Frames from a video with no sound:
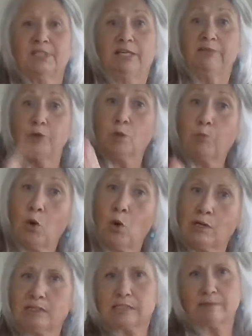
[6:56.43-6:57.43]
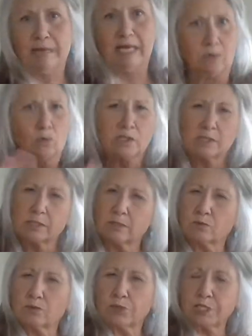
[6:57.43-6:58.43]
if you were pouring cement, what's
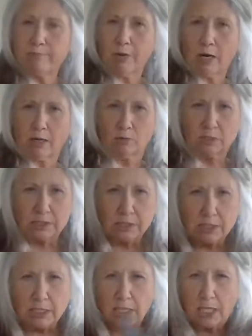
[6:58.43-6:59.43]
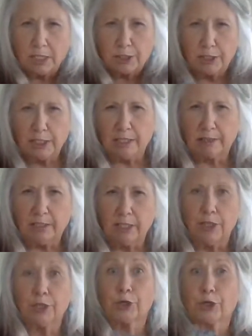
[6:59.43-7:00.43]
the rebar? What's the underneath, the
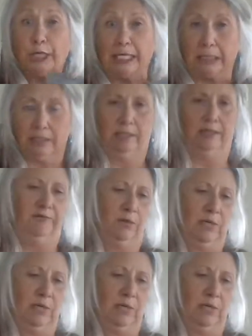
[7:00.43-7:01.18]
girding, if you